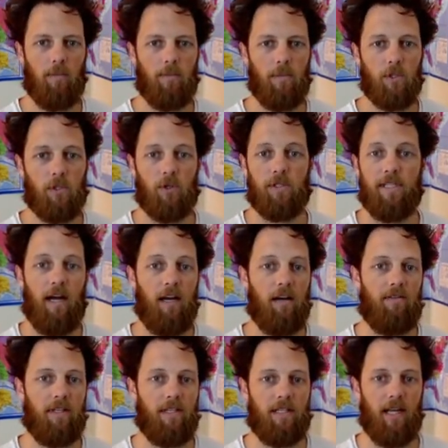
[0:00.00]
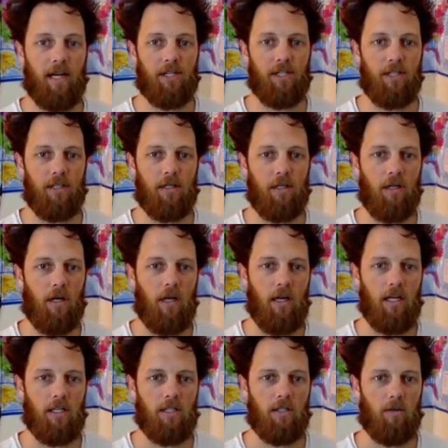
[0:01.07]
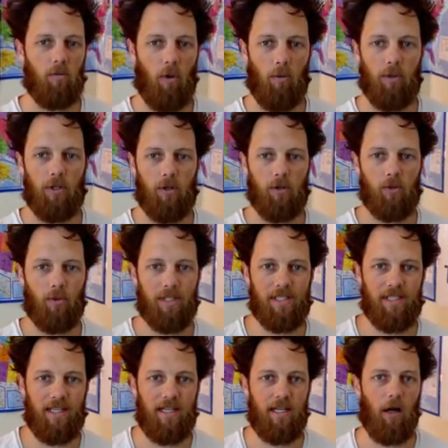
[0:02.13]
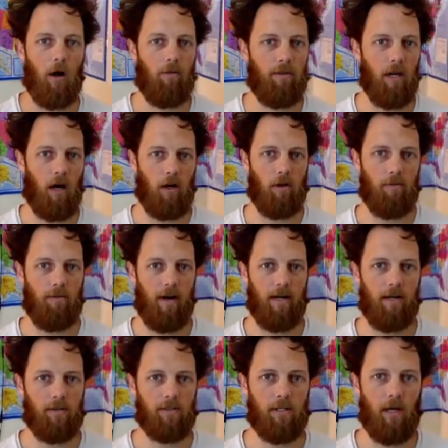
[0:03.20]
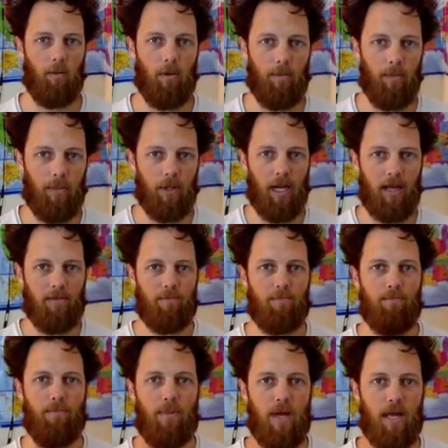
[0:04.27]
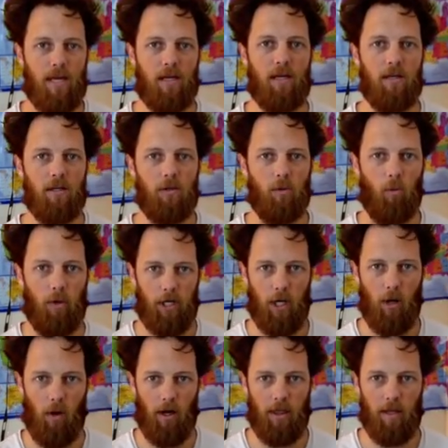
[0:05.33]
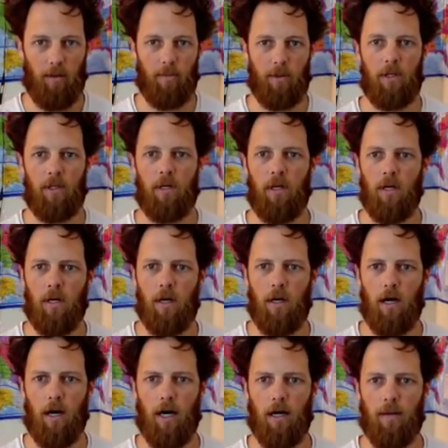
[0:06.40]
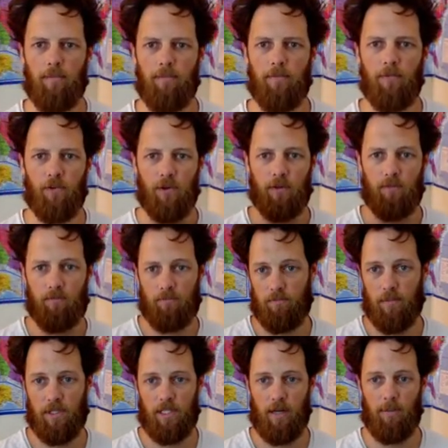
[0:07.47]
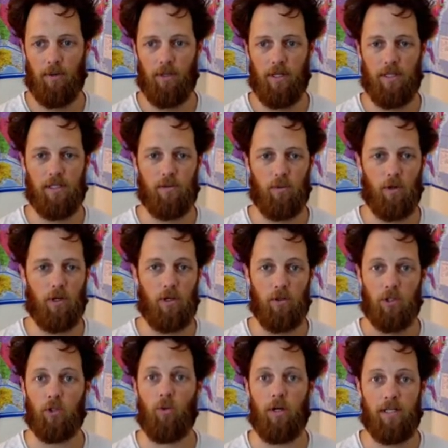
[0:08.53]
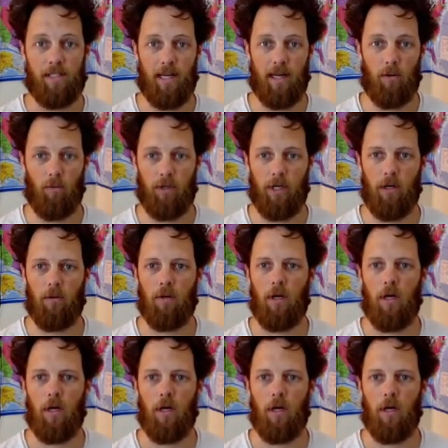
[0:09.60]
So sound event detection, is what we do is we send in all the audio files and we put a big window on them. For example, in this, we're going to use a 20-second window.